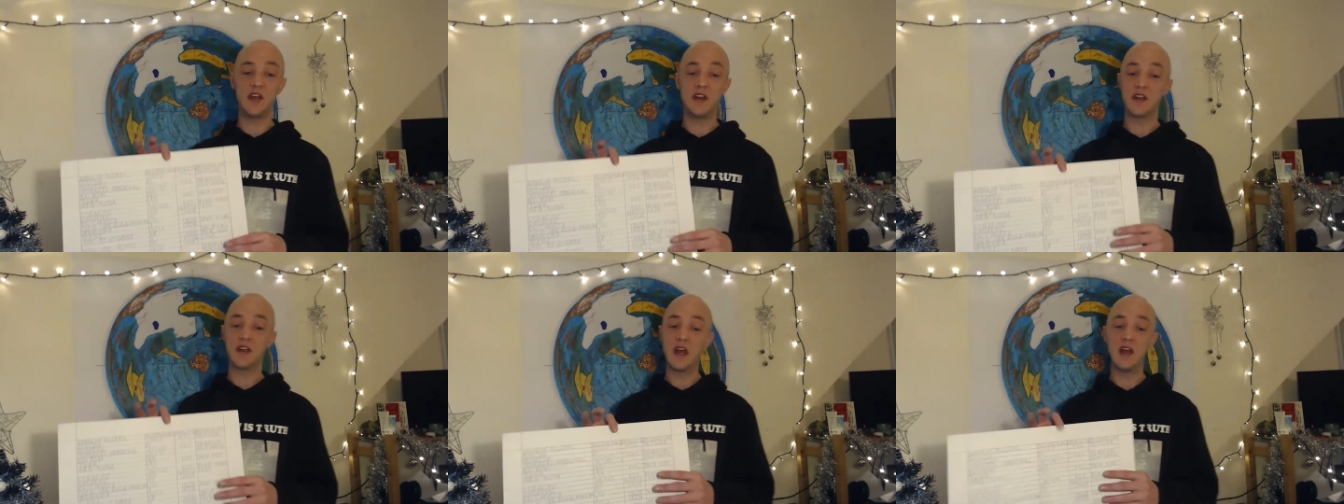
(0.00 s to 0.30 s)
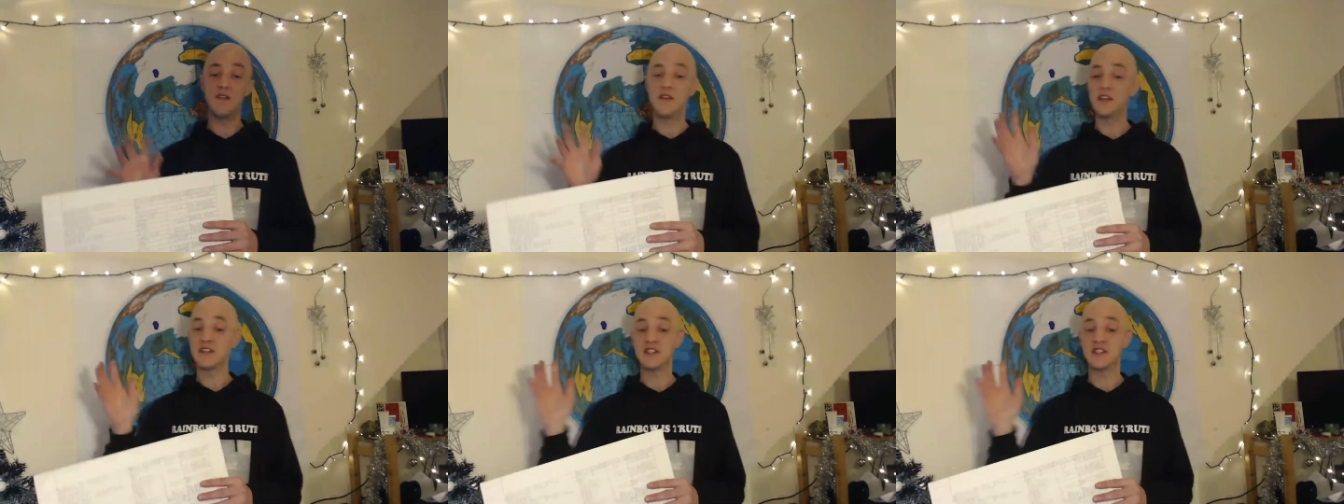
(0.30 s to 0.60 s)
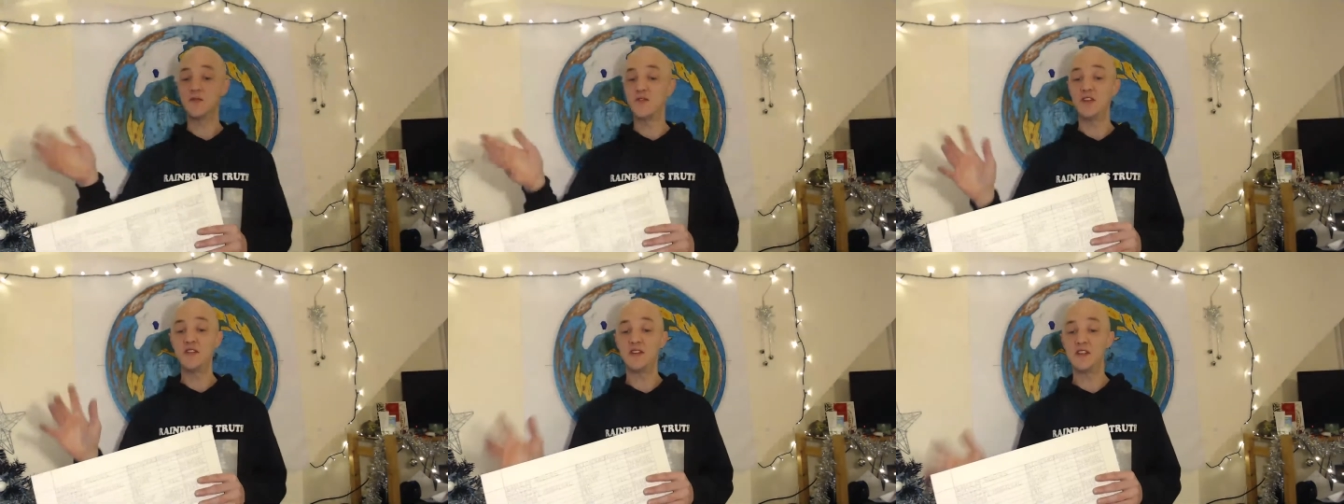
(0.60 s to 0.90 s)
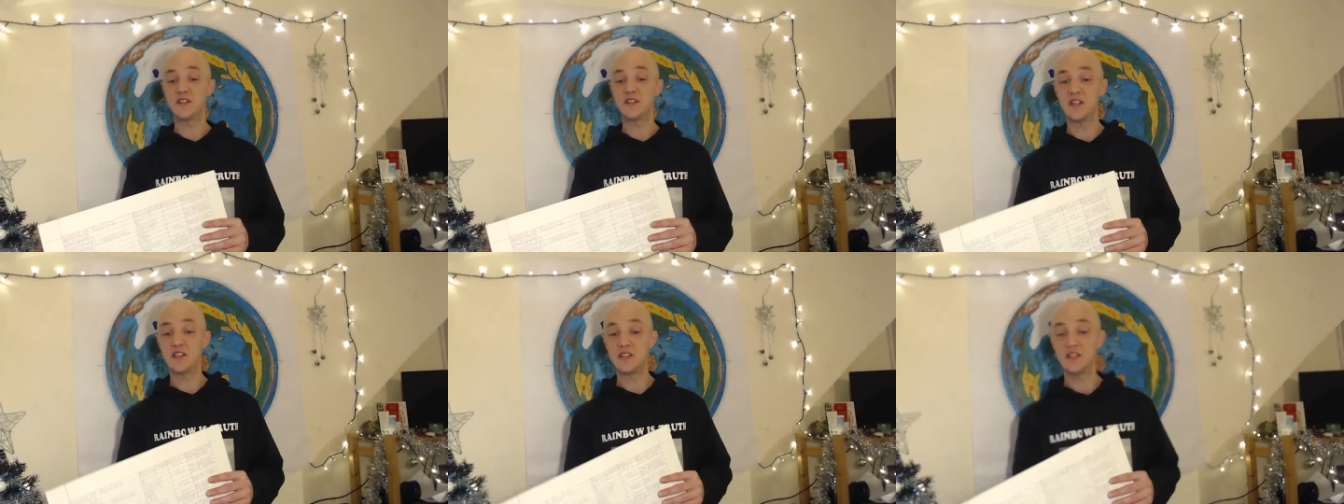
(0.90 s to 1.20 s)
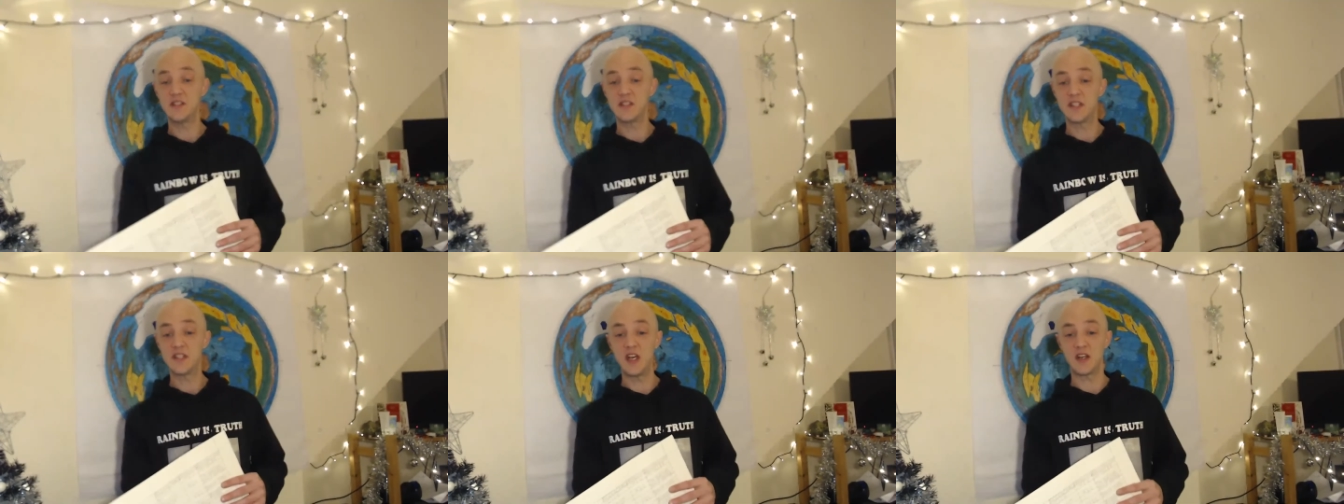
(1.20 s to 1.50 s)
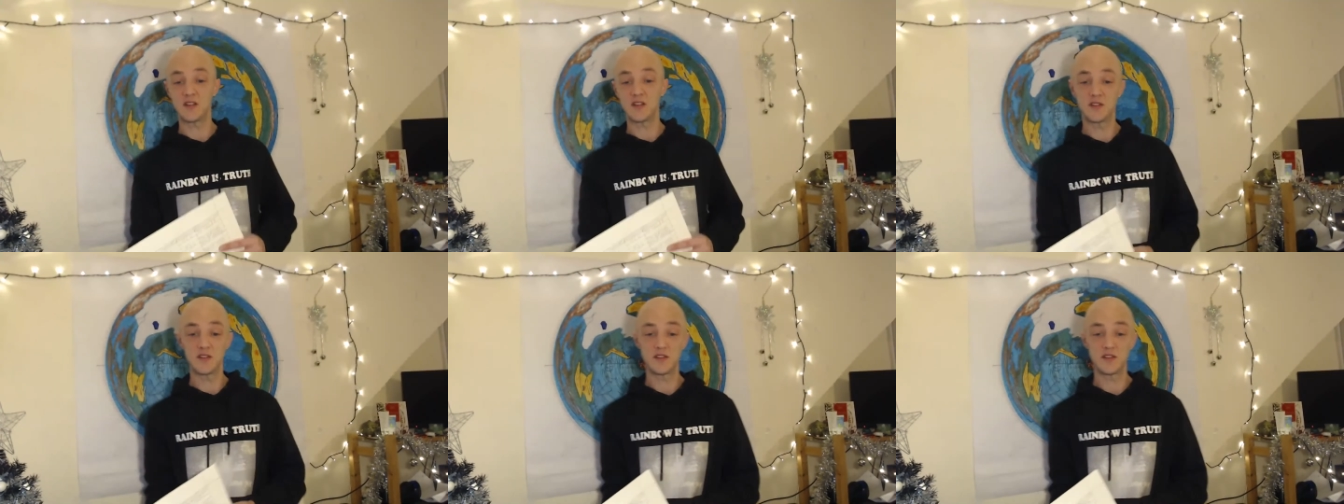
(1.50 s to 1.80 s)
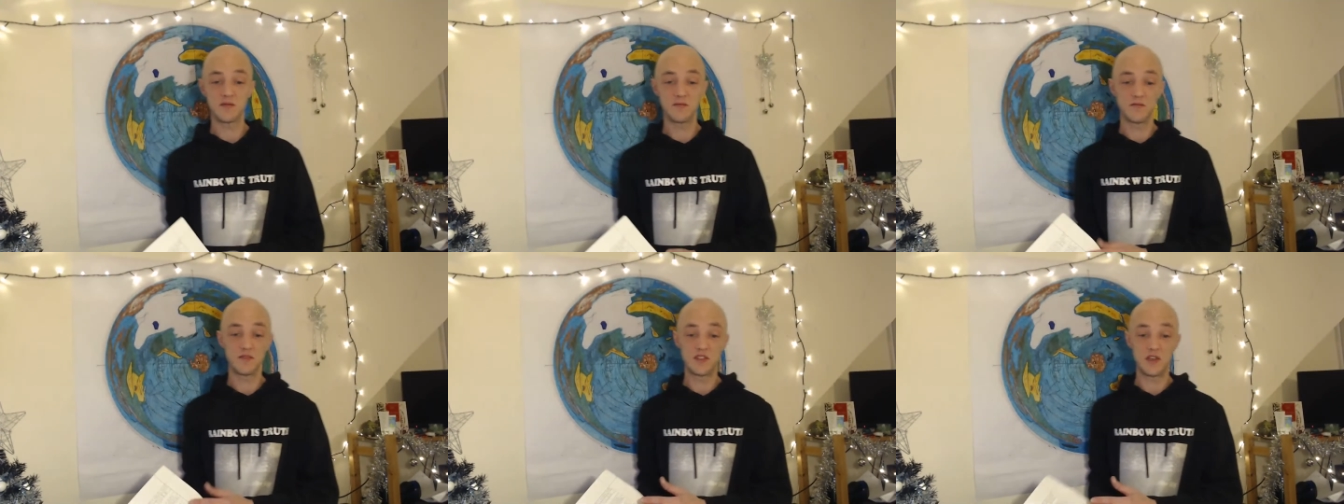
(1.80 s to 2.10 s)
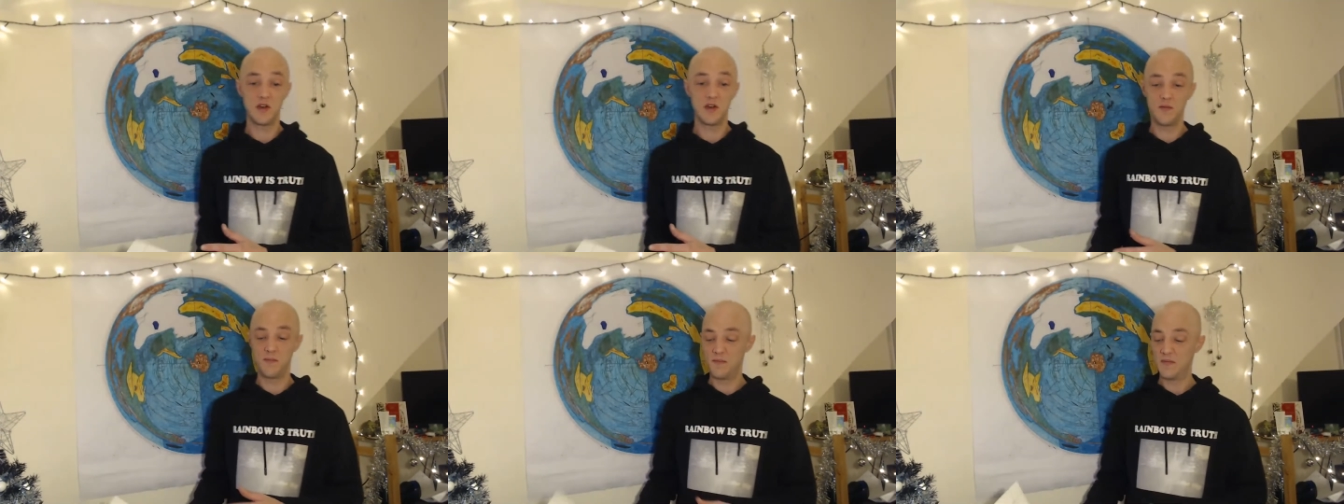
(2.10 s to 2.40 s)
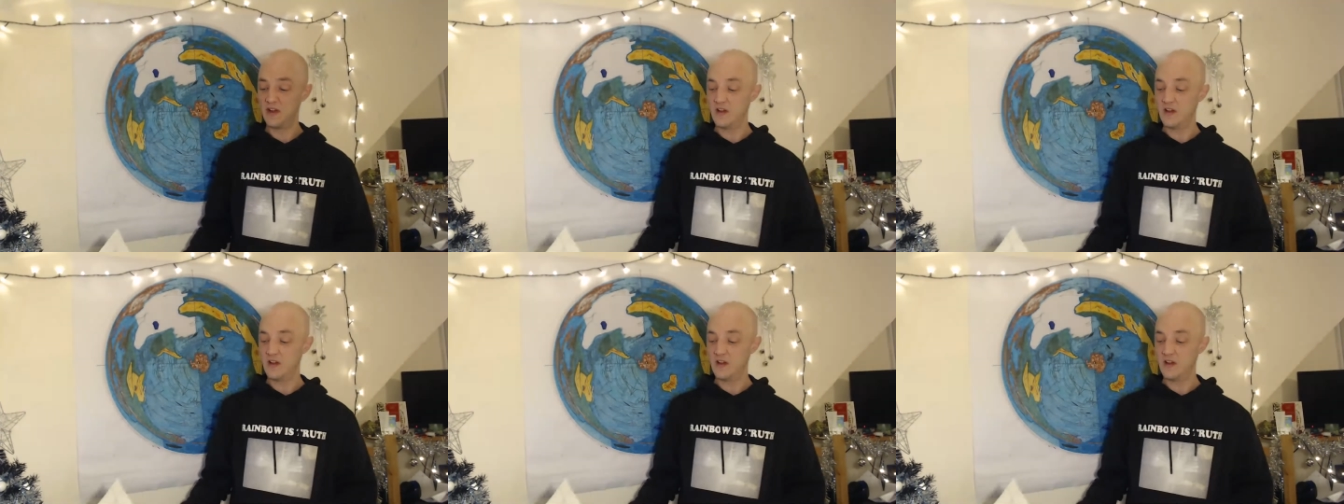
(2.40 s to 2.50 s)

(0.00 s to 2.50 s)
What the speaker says: And again, that's something that says in the texts. So